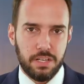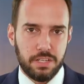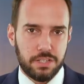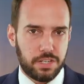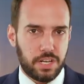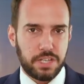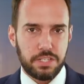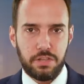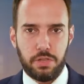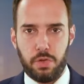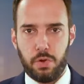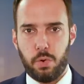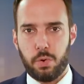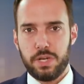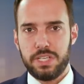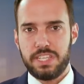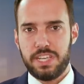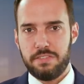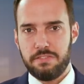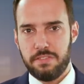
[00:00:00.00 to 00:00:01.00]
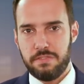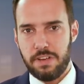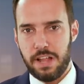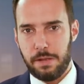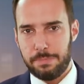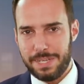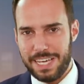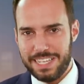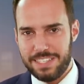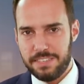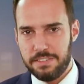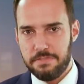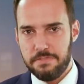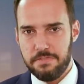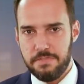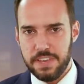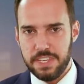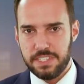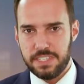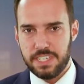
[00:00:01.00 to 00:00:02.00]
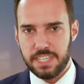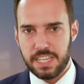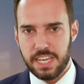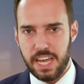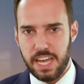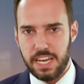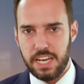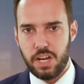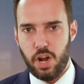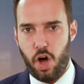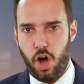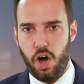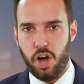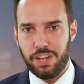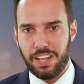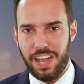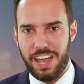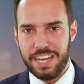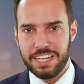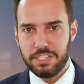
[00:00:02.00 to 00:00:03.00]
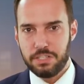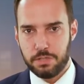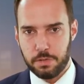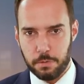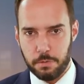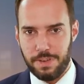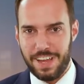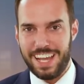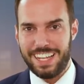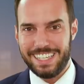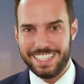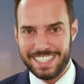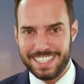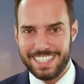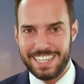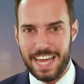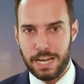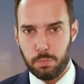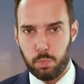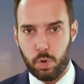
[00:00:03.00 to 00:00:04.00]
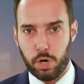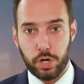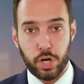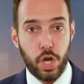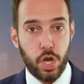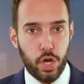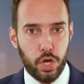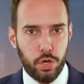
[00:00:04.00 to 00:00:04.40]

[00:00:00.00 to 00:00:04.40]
China's authorities have developed a sophisticated online surveillance network